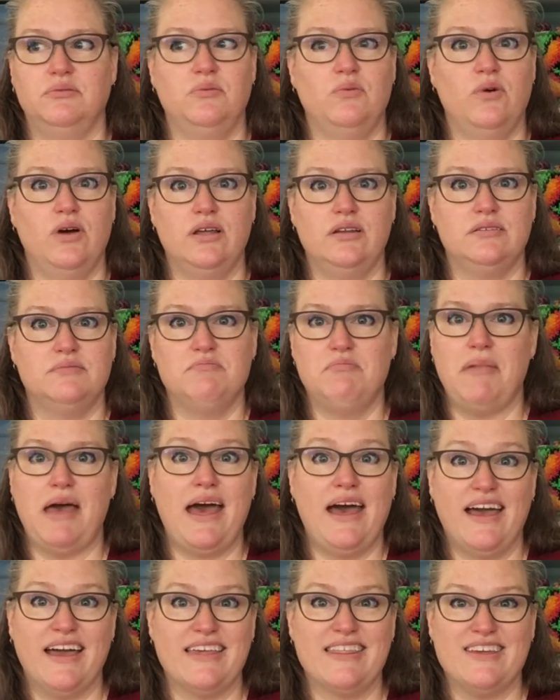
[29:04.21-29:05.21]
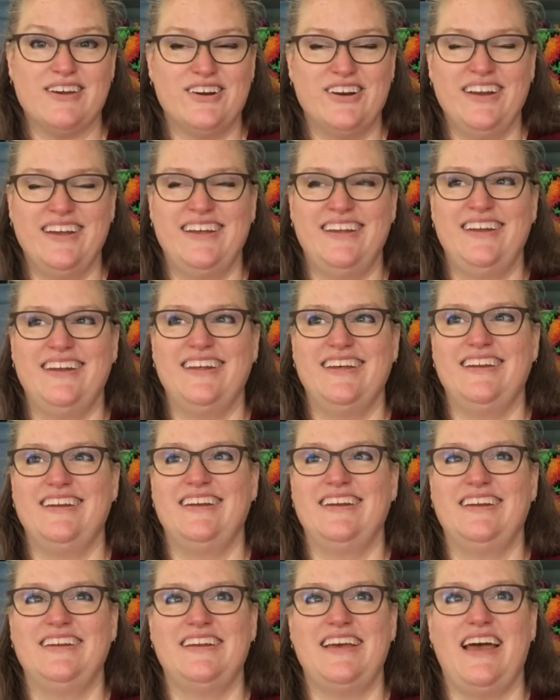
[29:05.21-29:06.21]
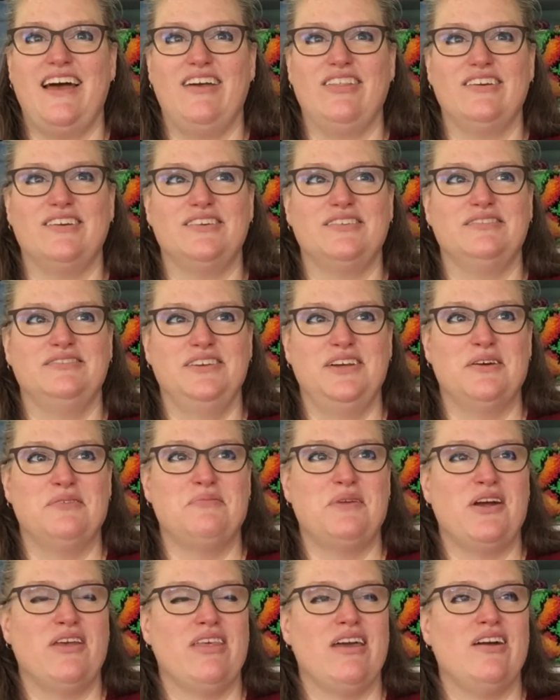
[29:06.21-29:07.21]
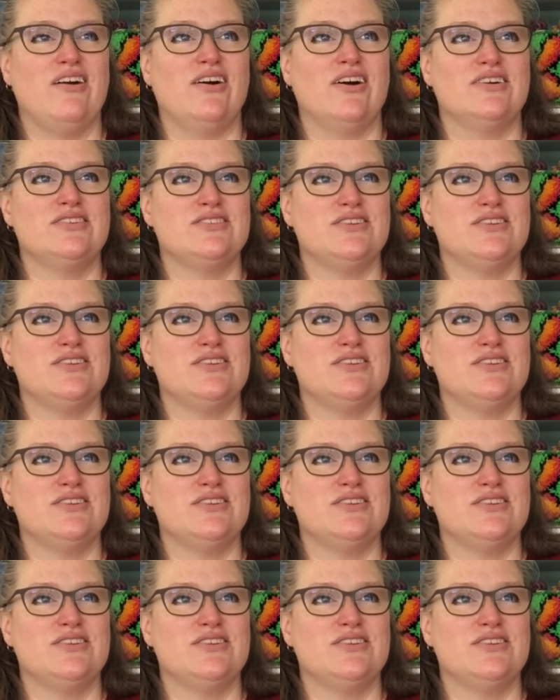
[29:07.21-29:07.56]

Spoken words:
what bag they're in and how they're, where they are.